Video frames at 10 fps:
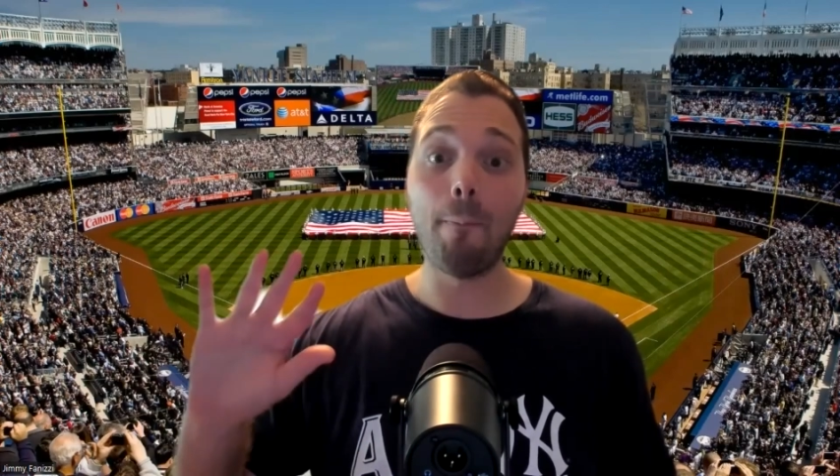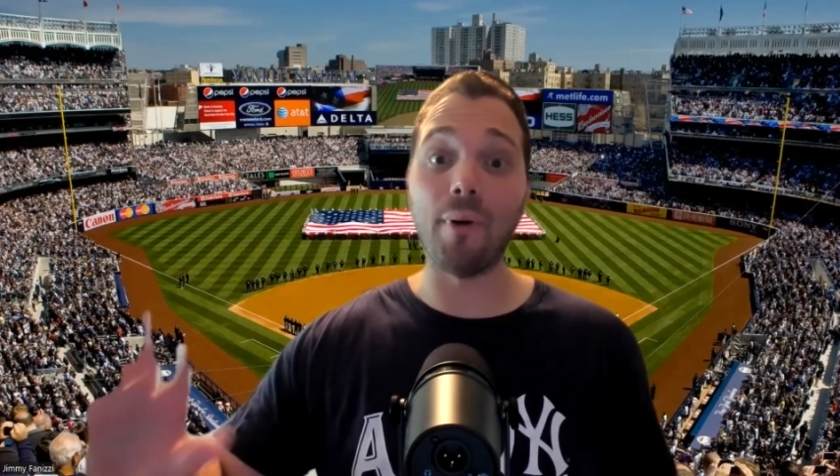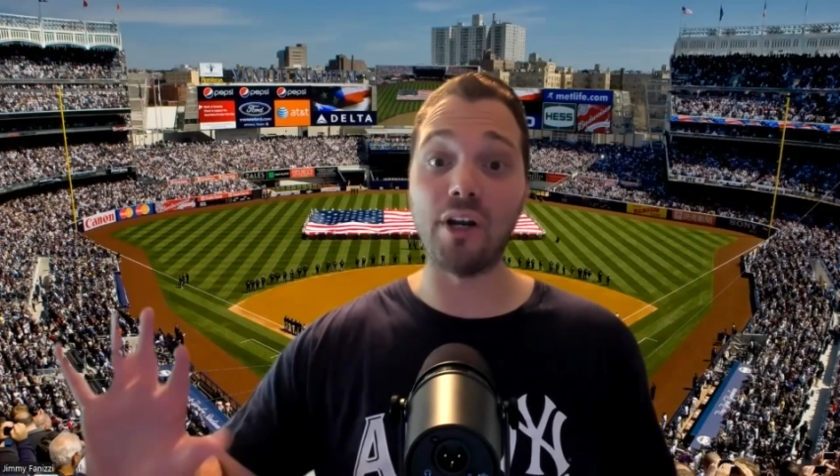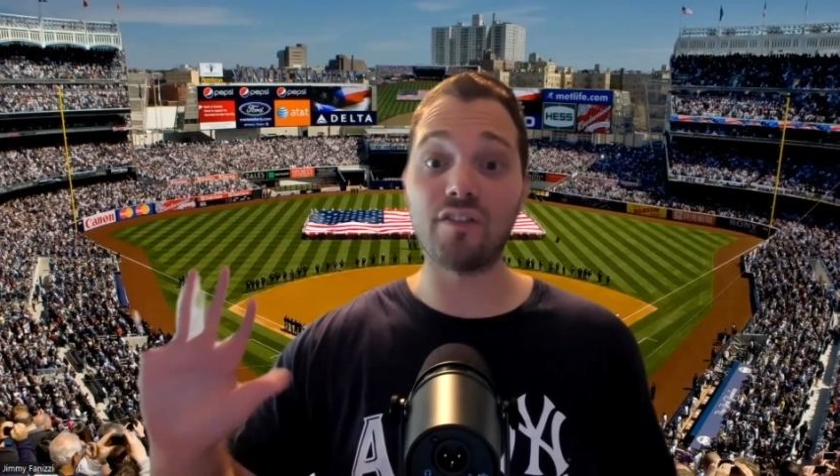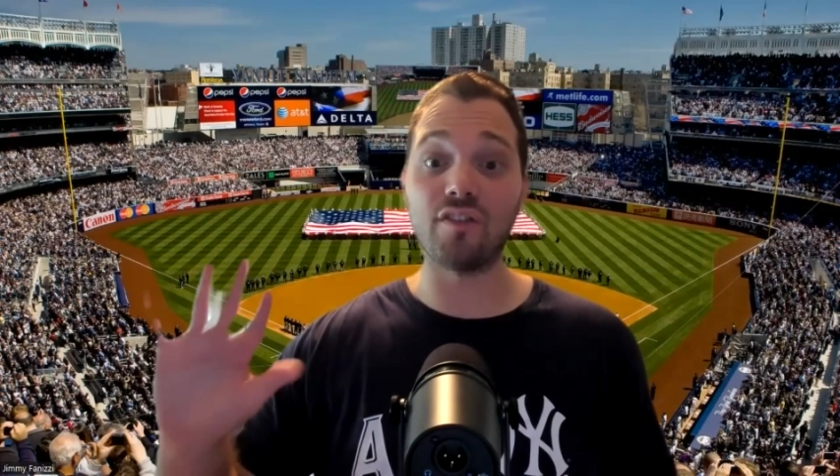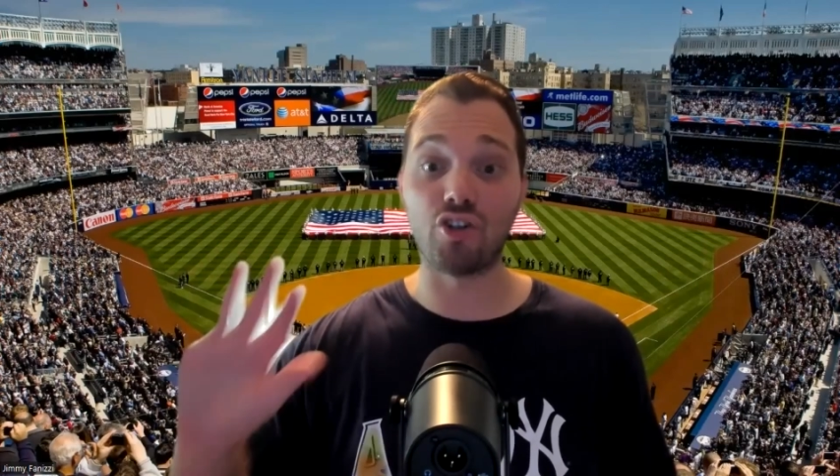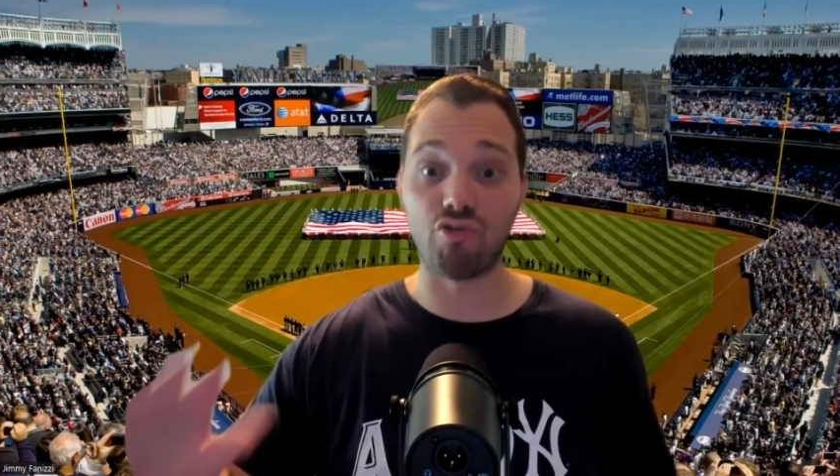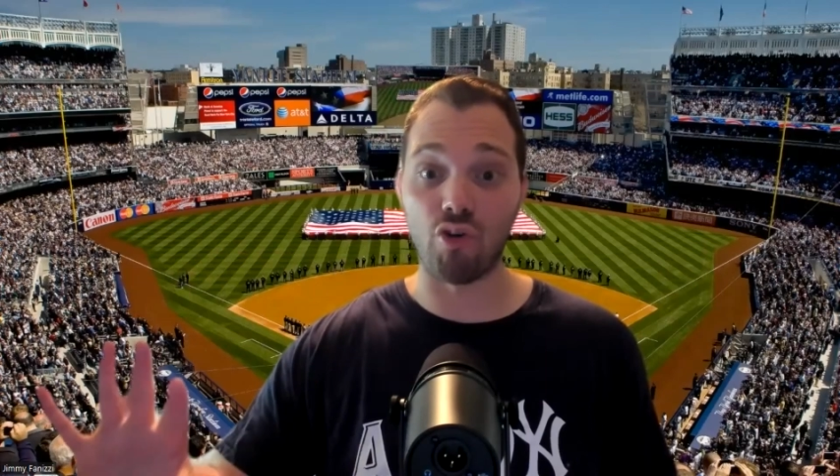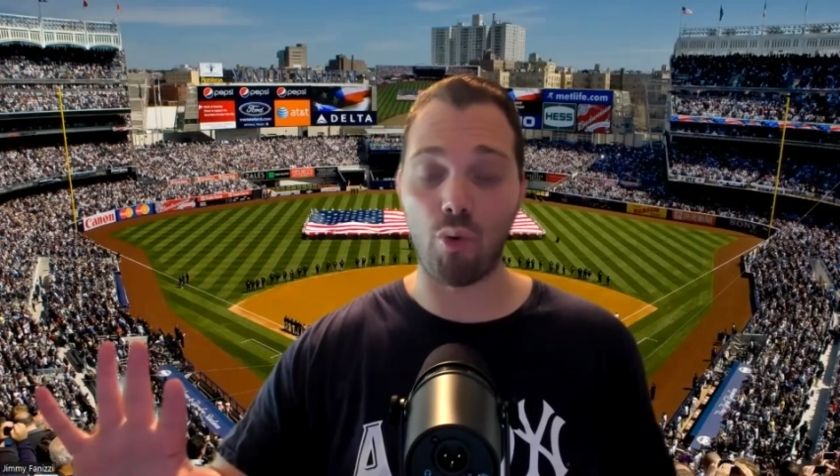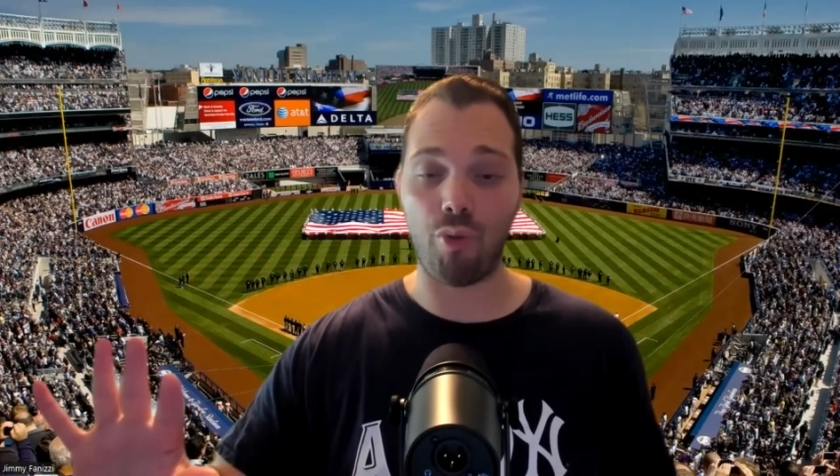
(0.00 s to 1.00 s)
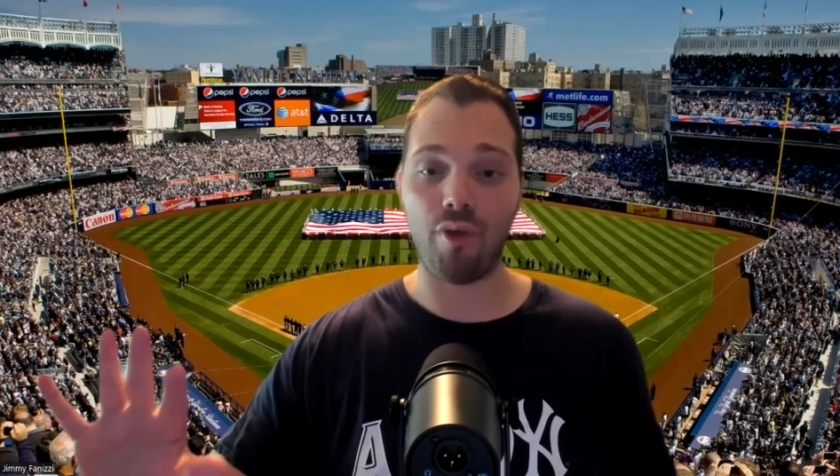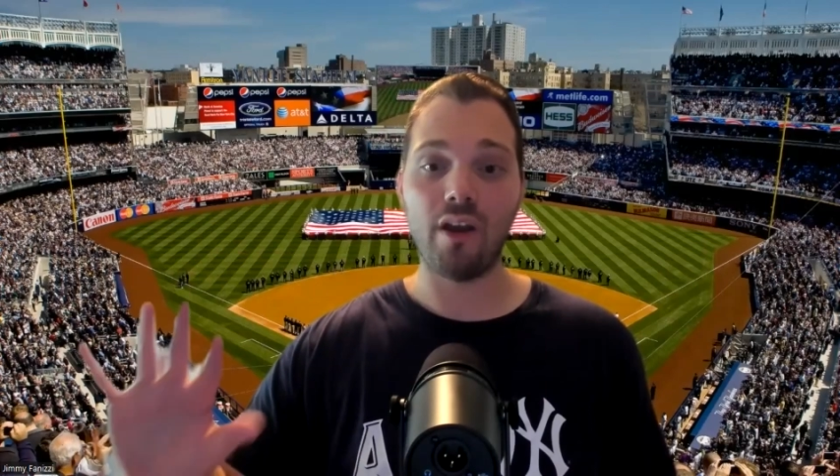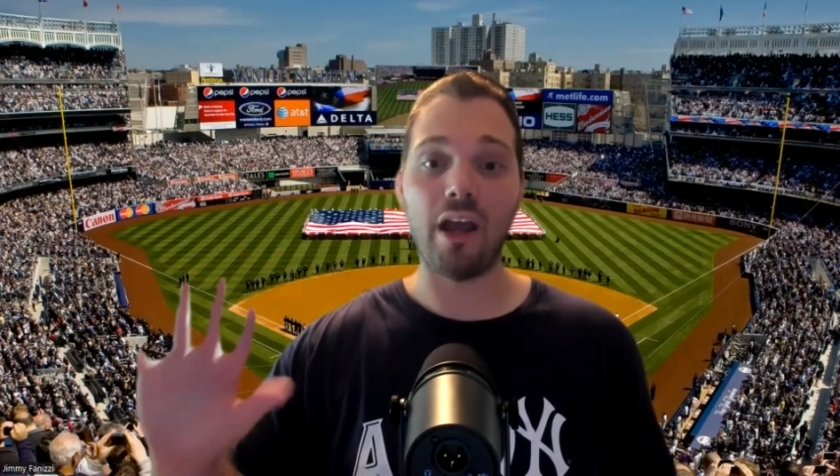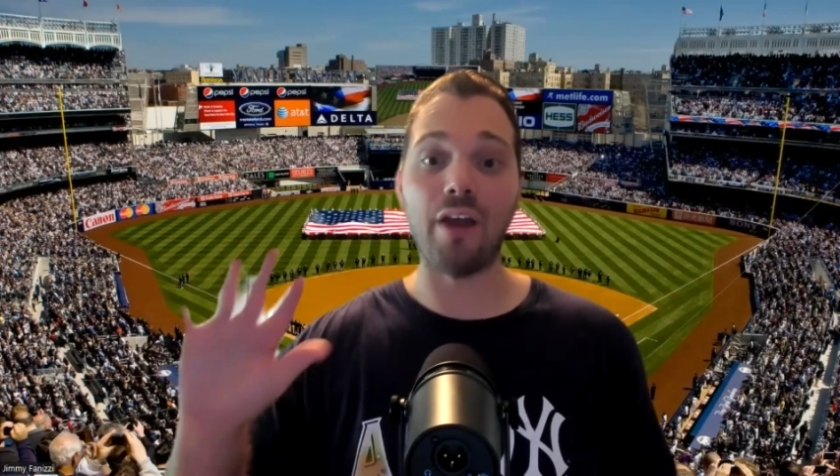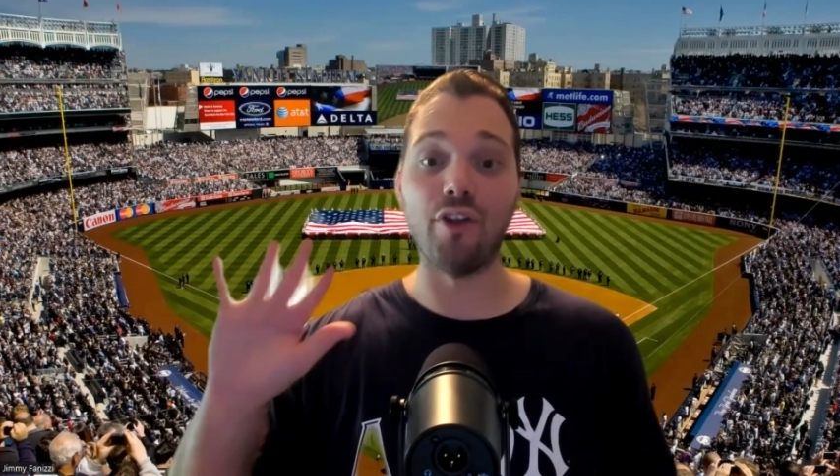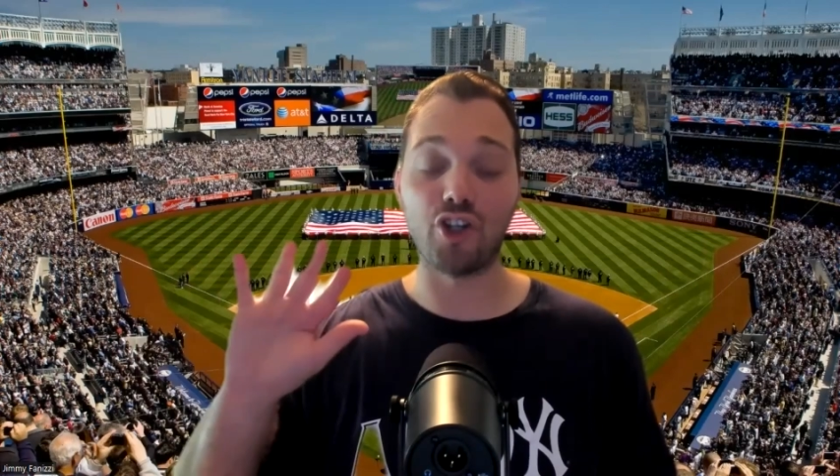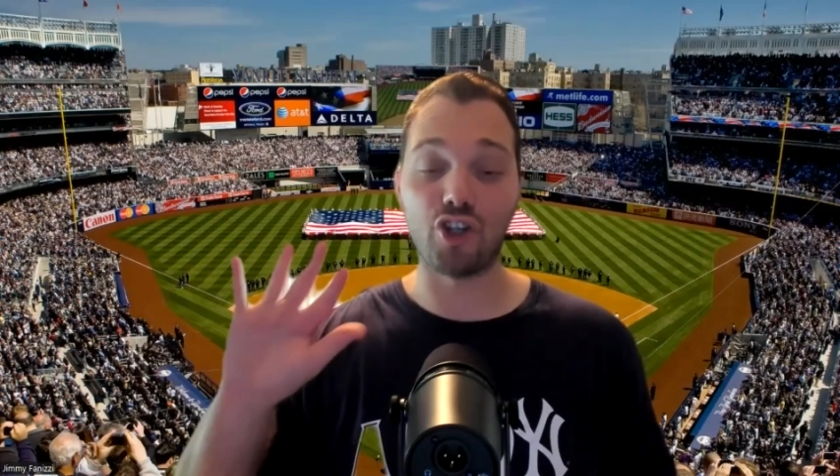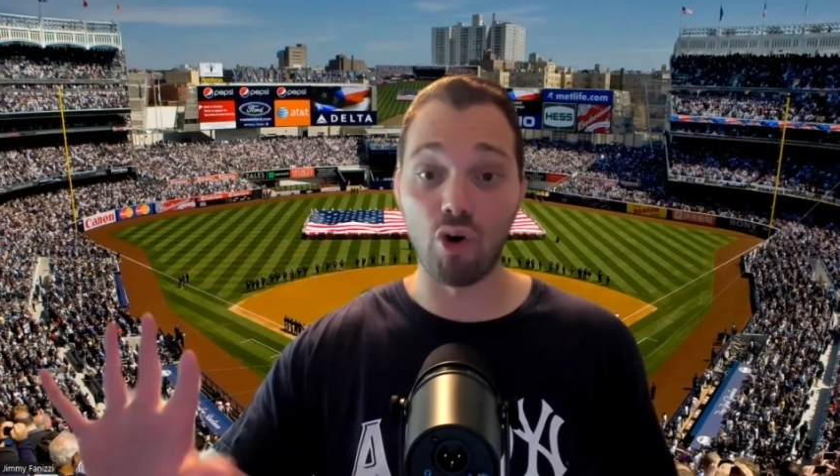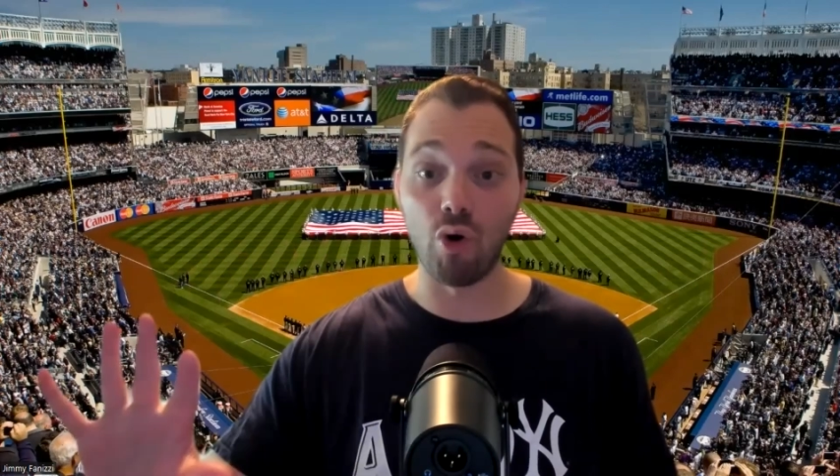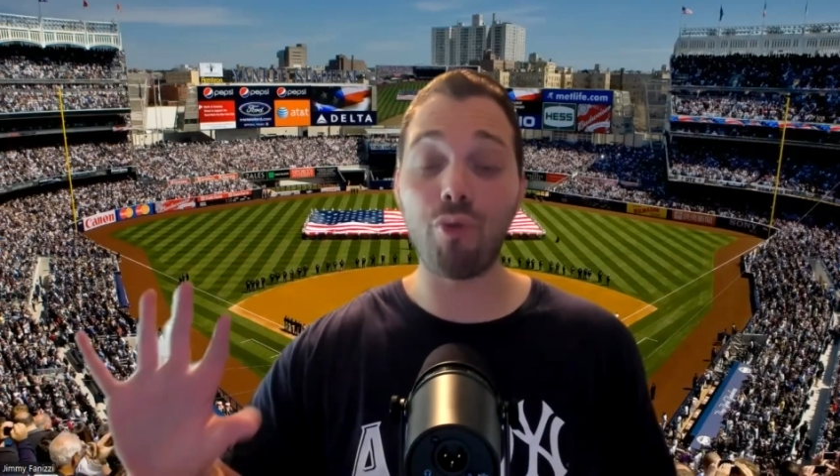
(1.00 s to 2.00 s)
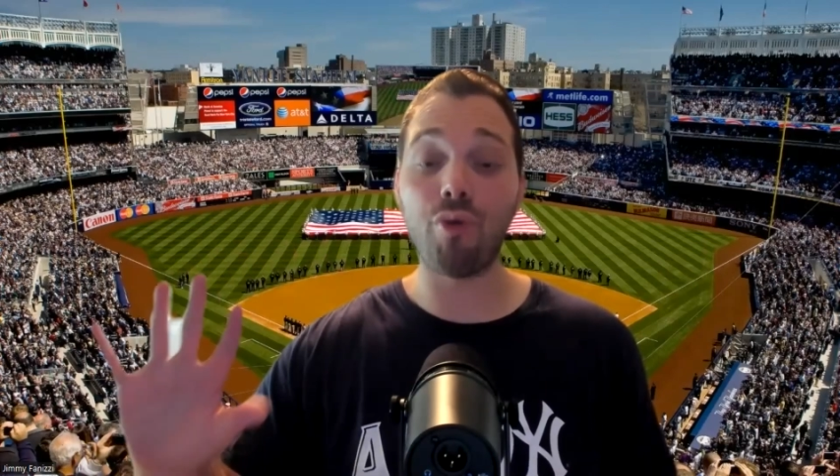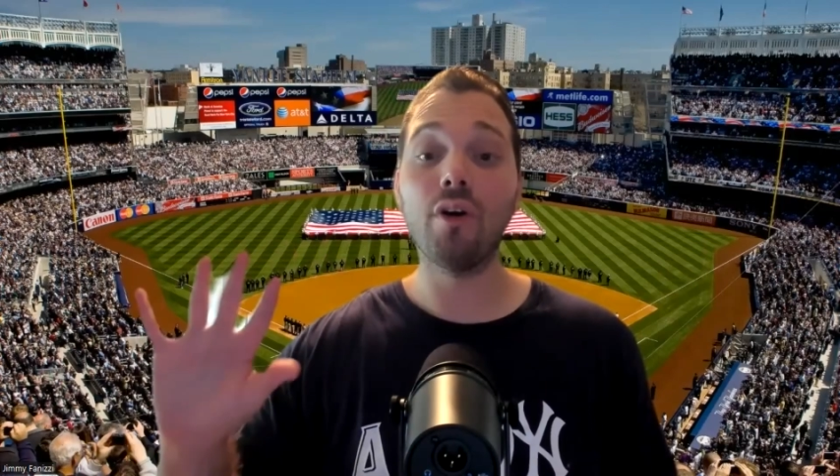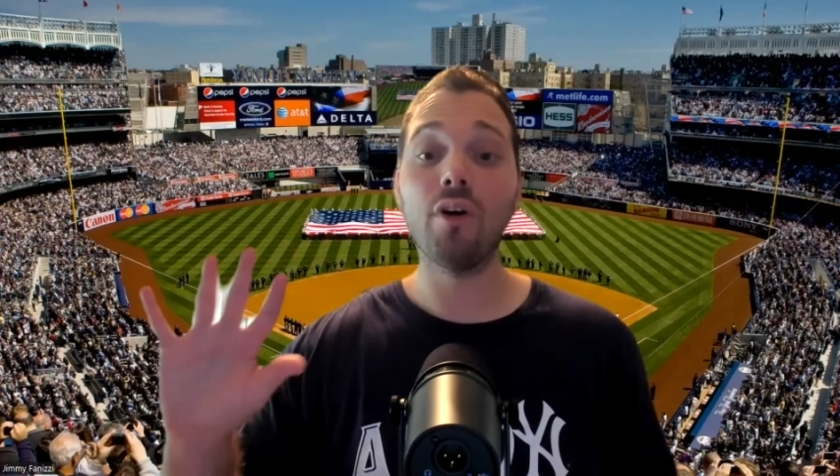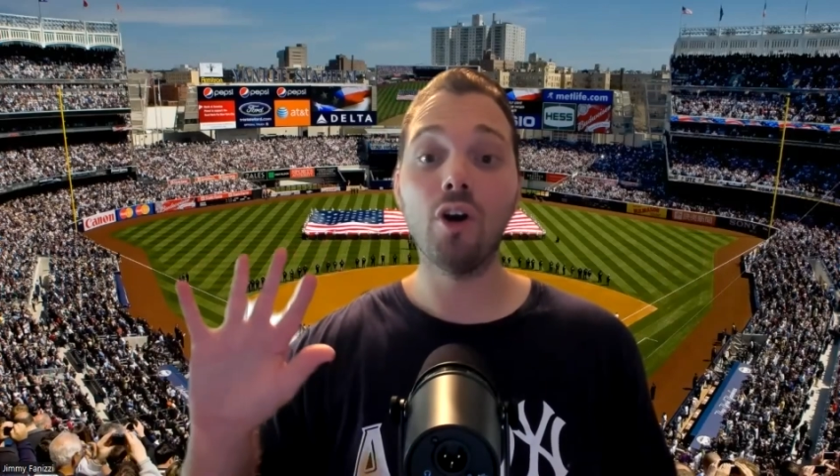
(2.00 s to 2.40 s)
but it's the truth. And the truth